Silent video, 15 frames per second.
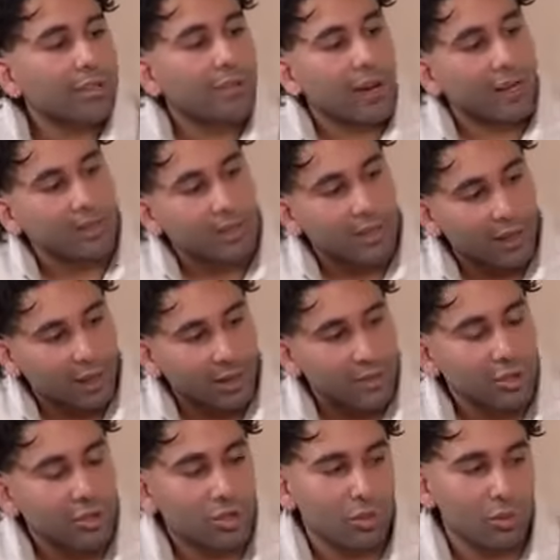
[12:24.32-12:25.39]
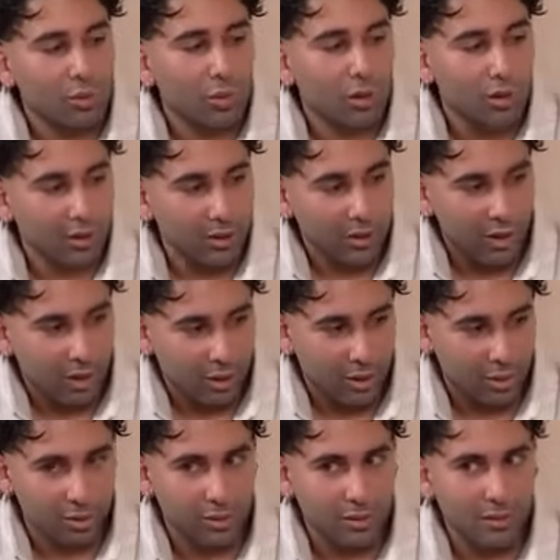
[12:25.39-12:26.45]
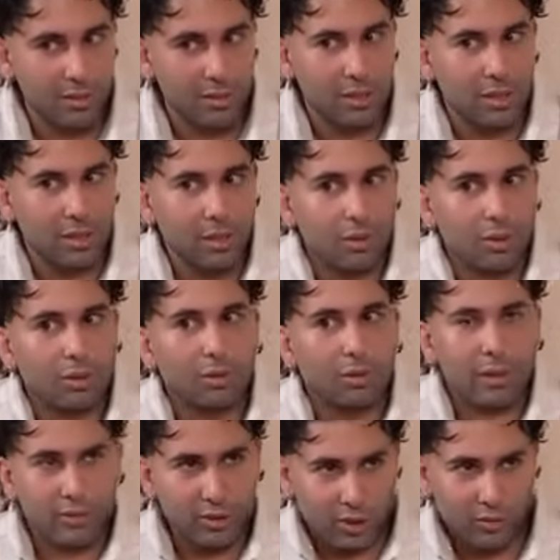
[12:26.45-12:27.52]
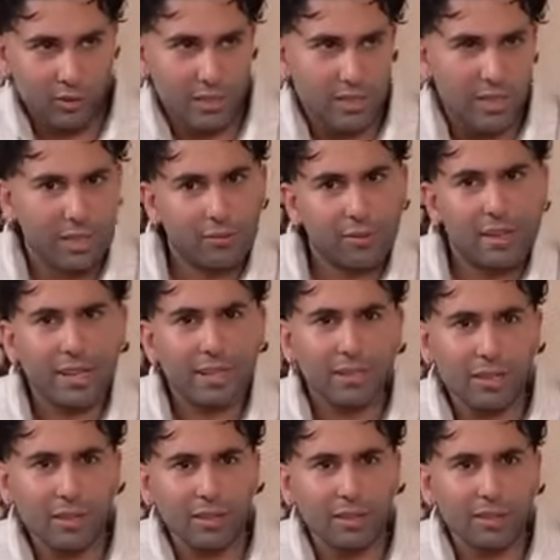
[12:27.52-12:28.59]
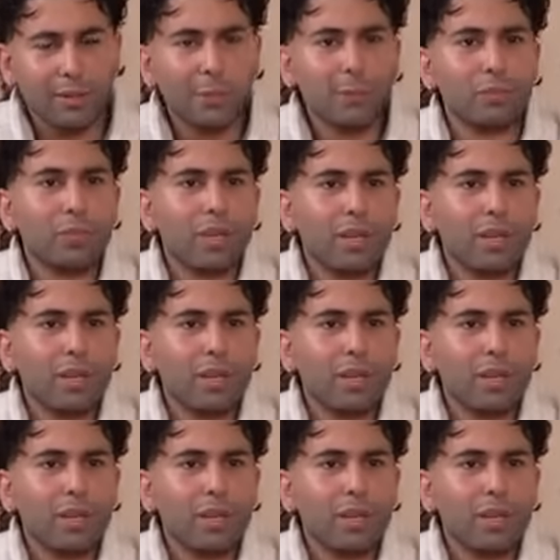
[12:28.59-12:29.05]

had invited us to her house or wherever she was staying for like dinner